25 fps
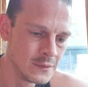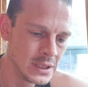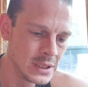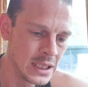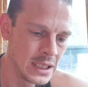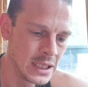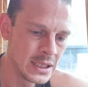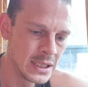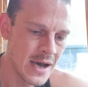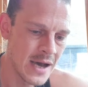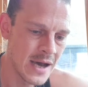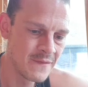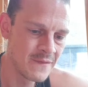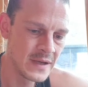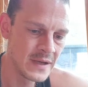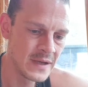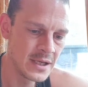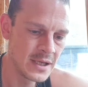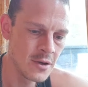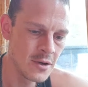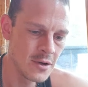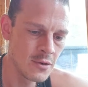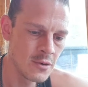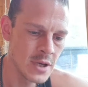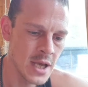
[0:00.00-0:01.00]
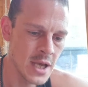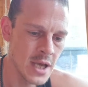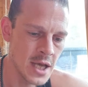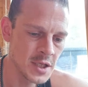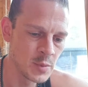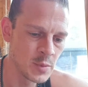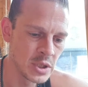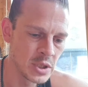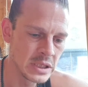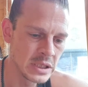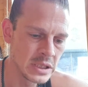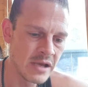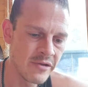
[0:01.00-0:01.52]
in that video yet
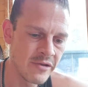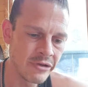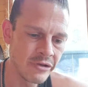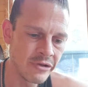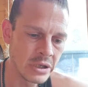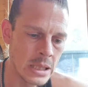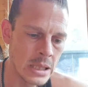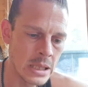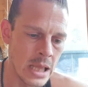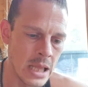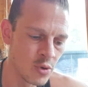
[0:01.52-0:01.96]
specifically